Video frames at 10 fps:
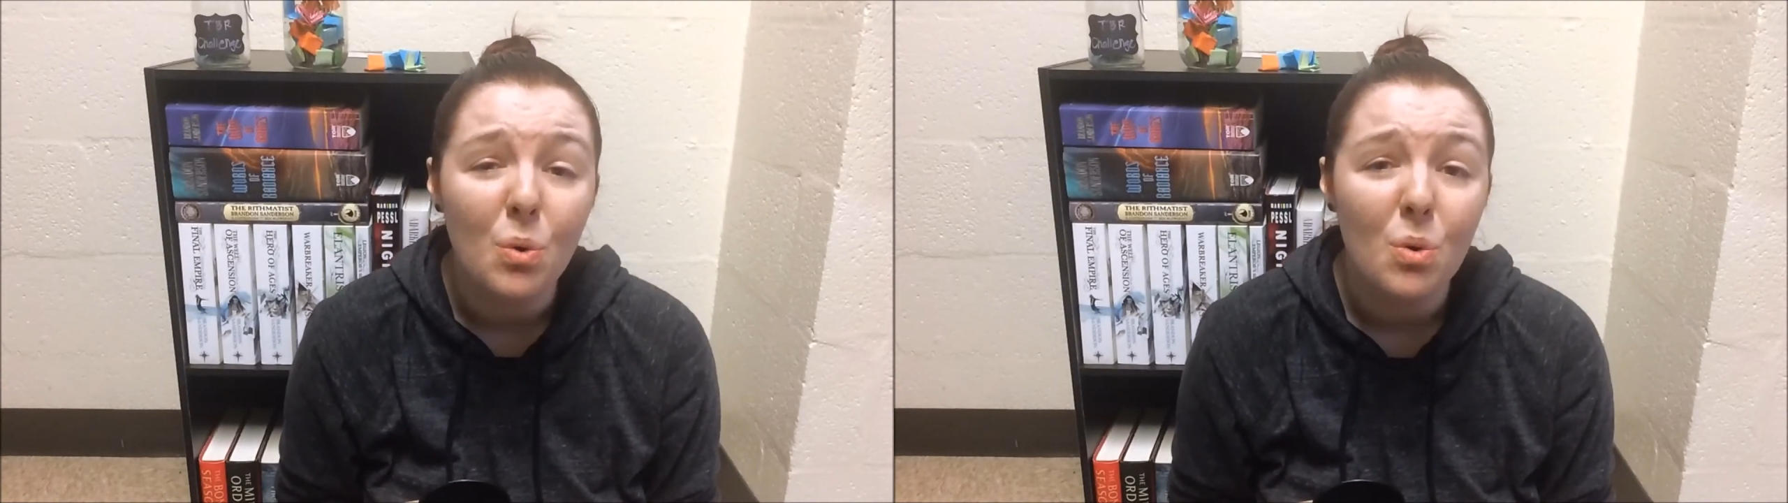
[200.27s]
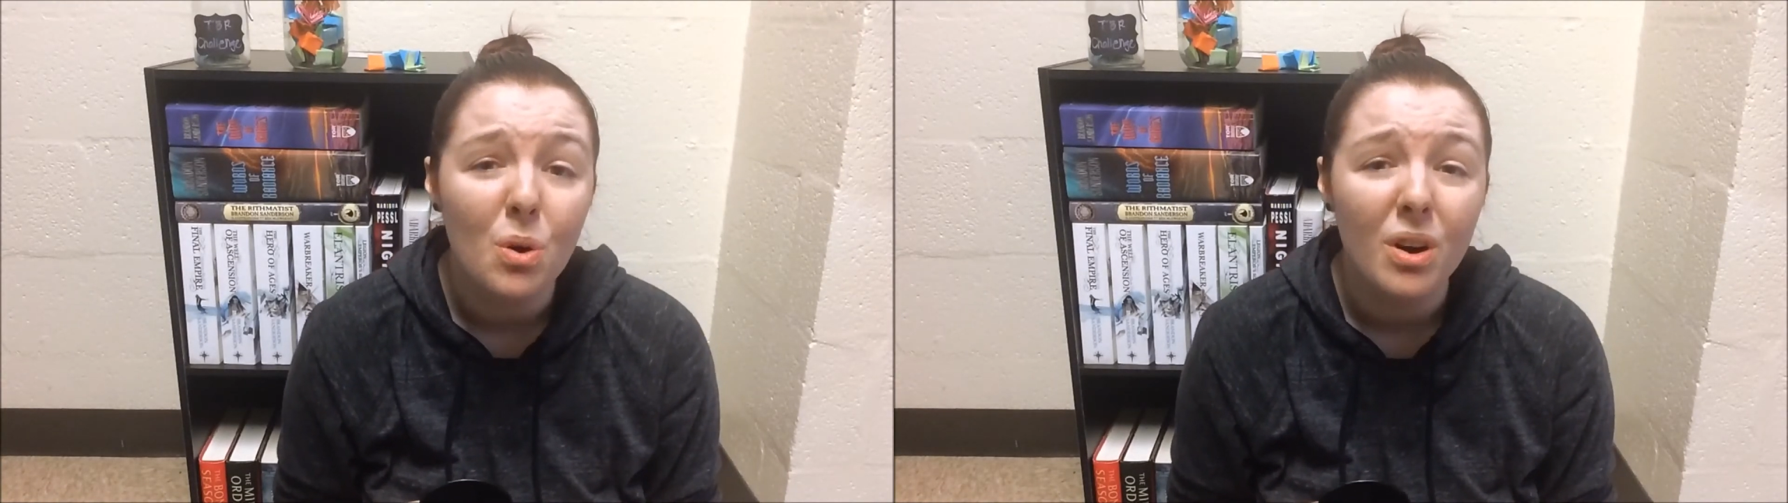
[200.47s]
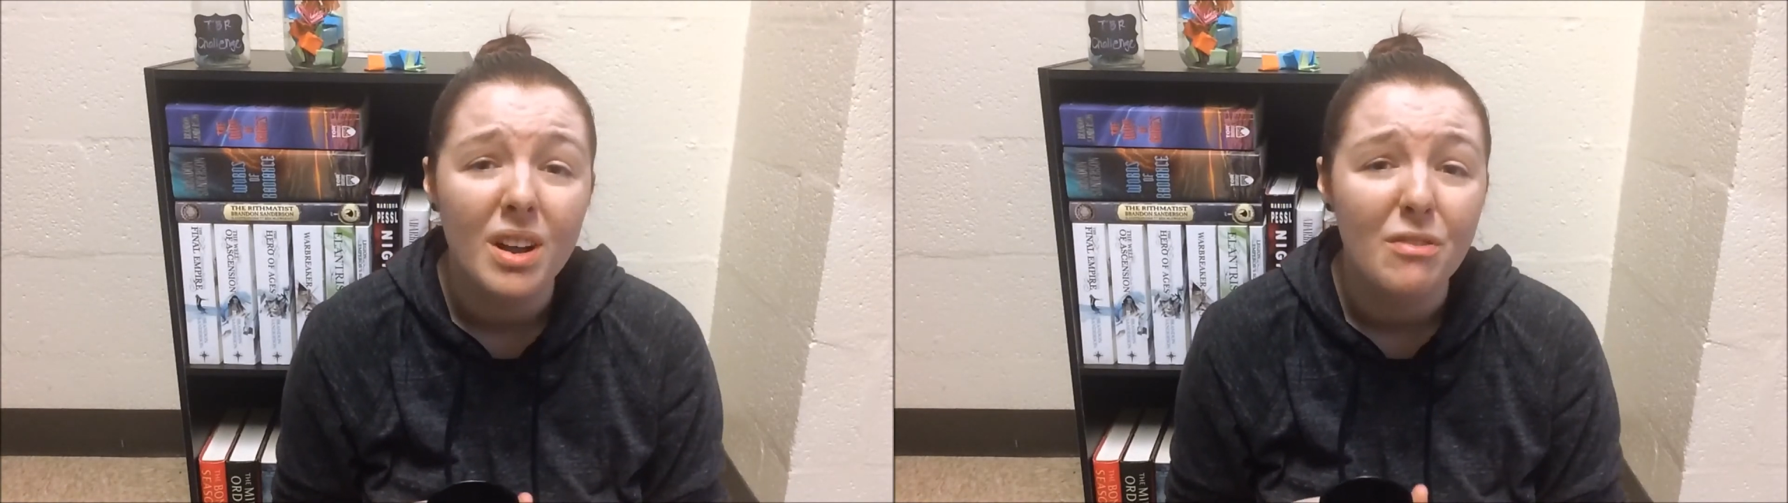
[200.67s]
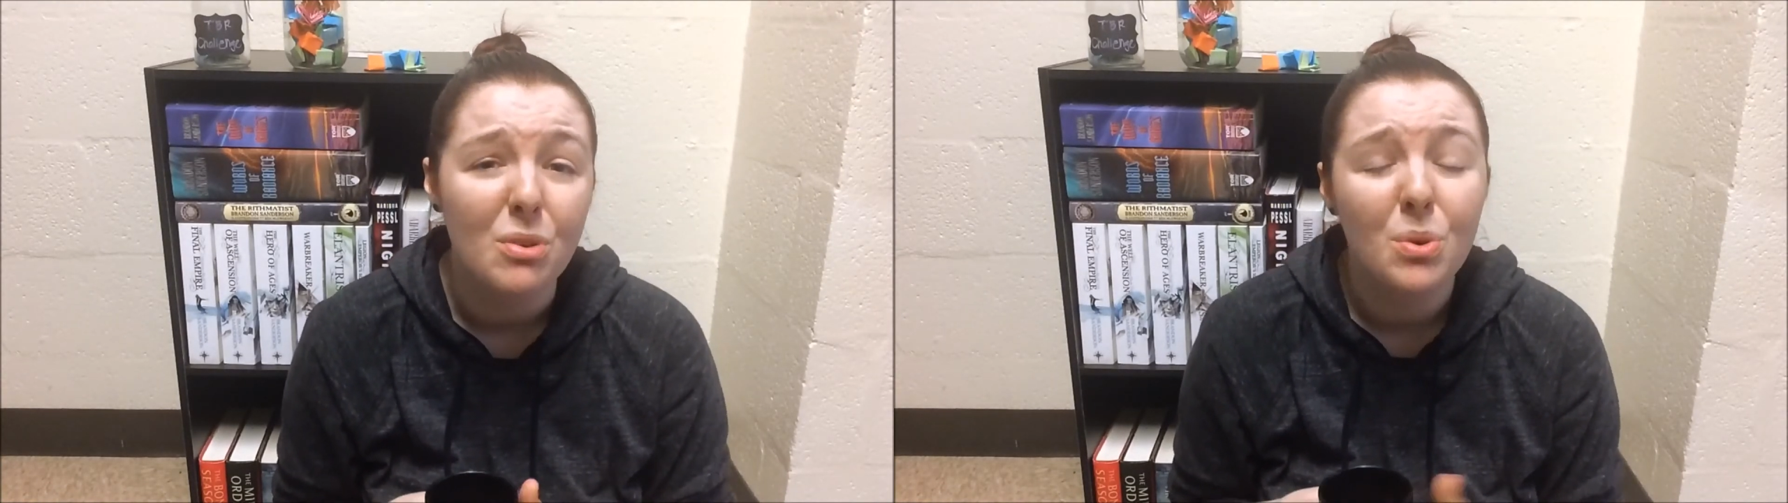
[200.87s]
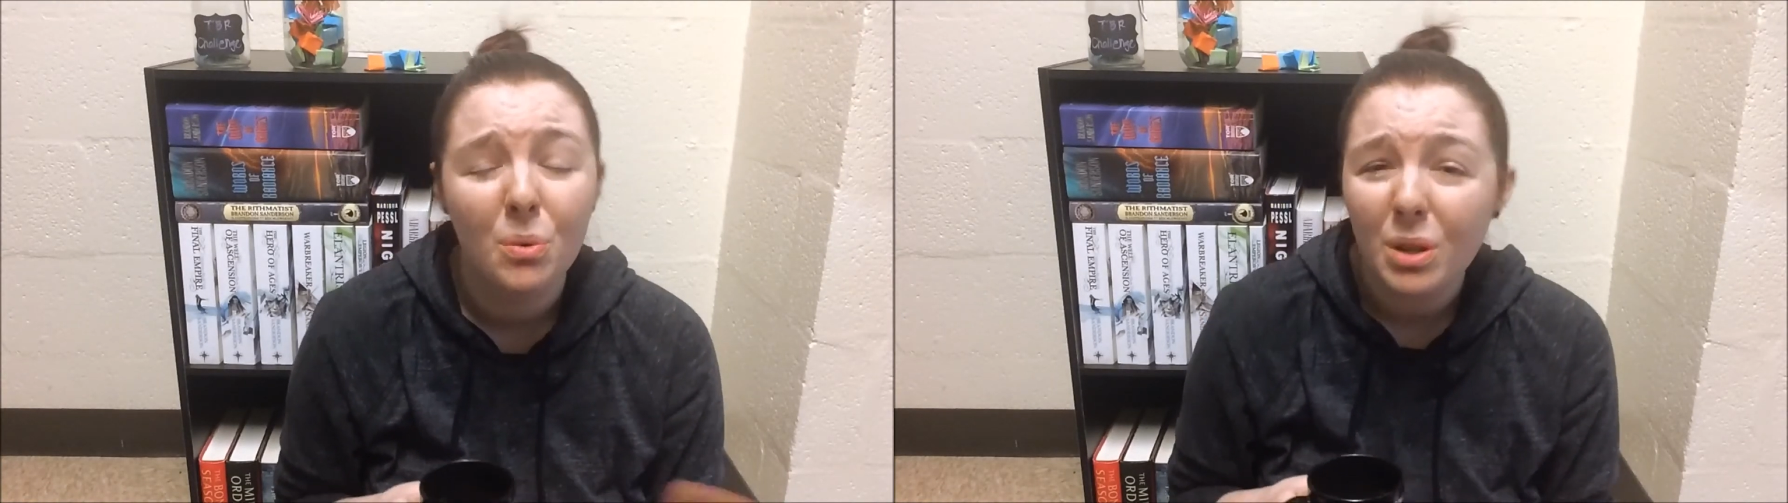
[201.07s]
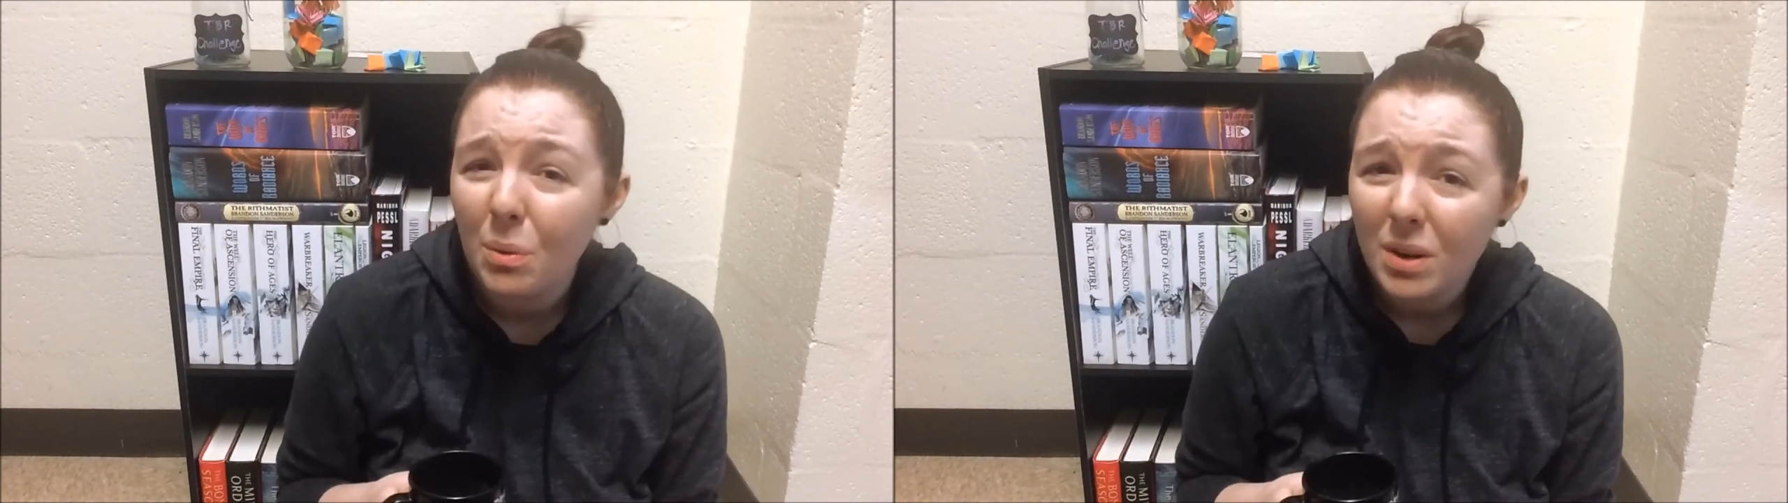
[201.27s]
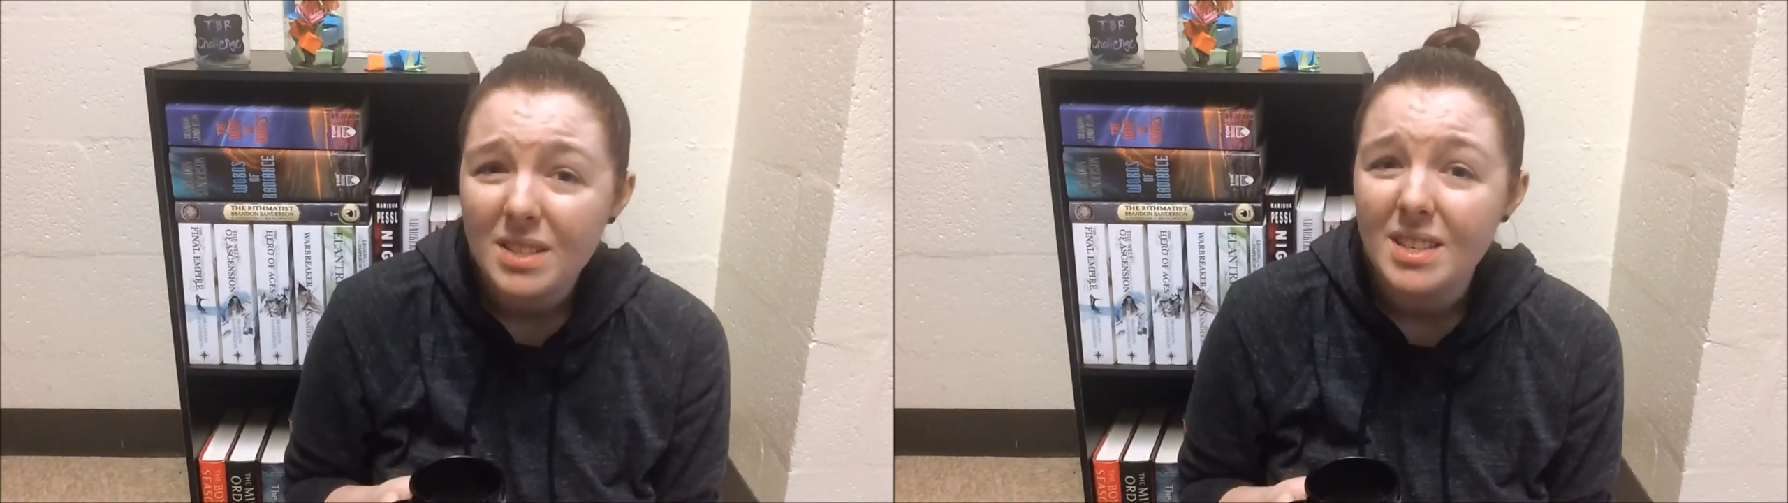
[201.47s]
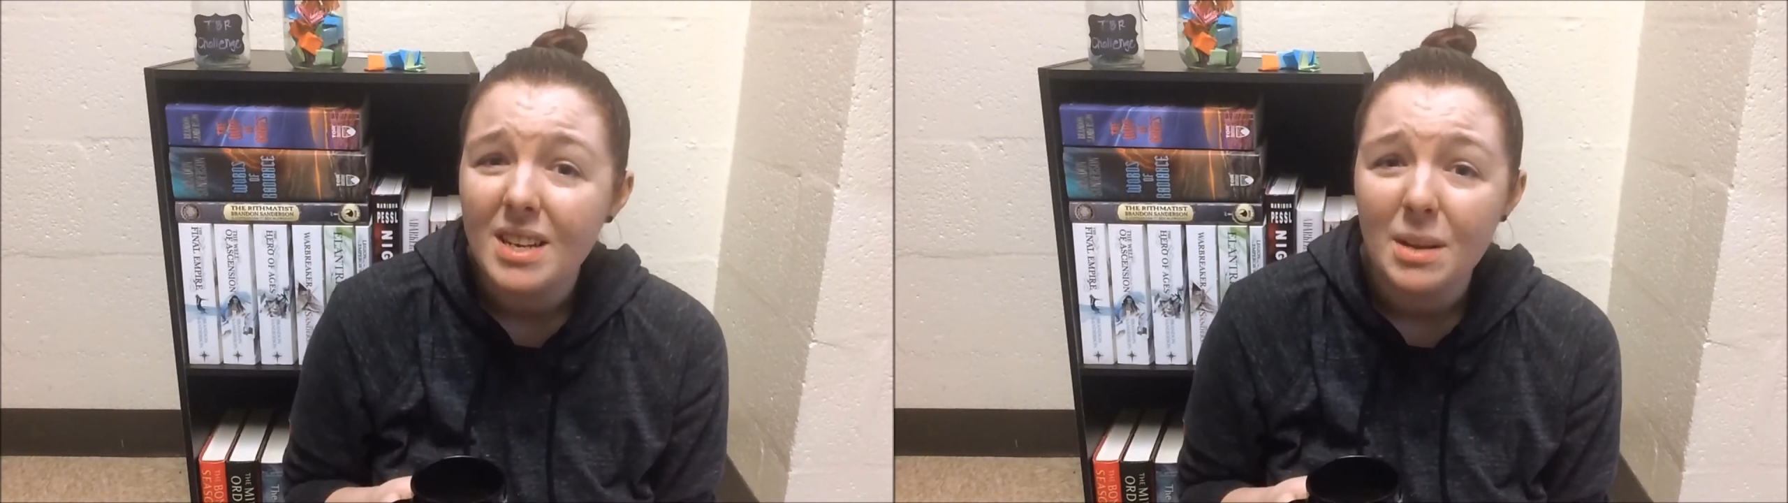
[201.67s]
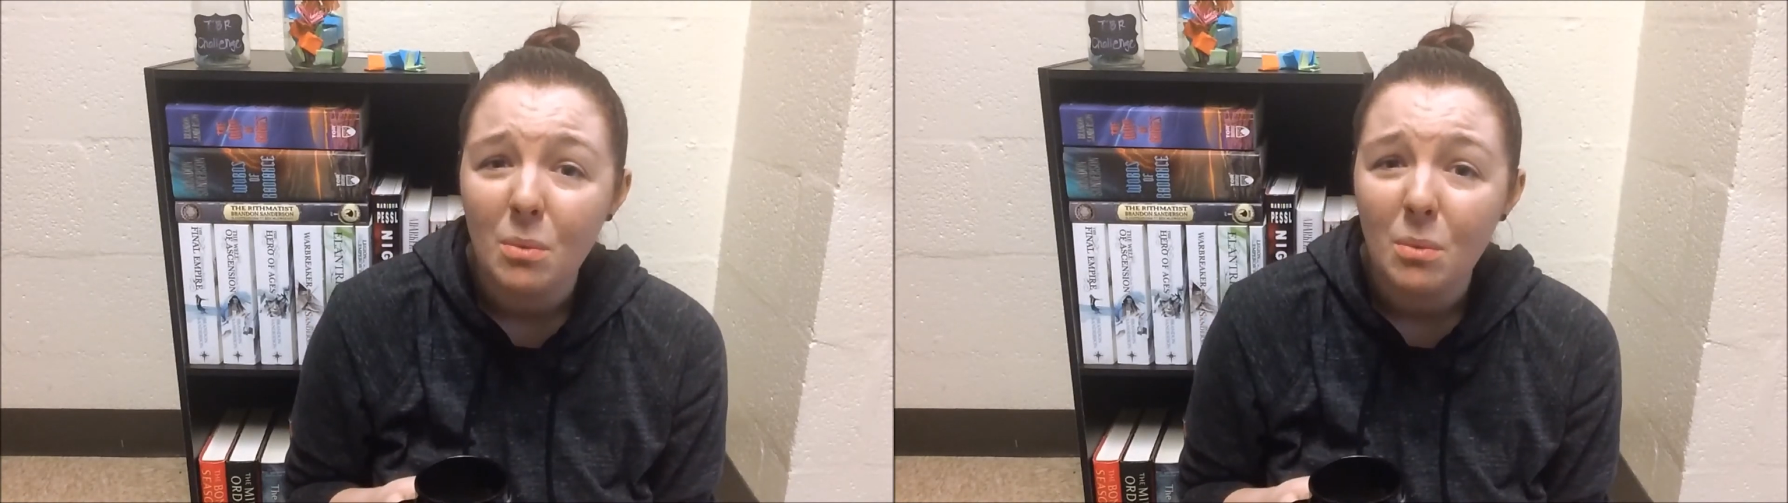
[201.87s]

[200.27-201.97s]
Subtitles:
or if you don't really want to see any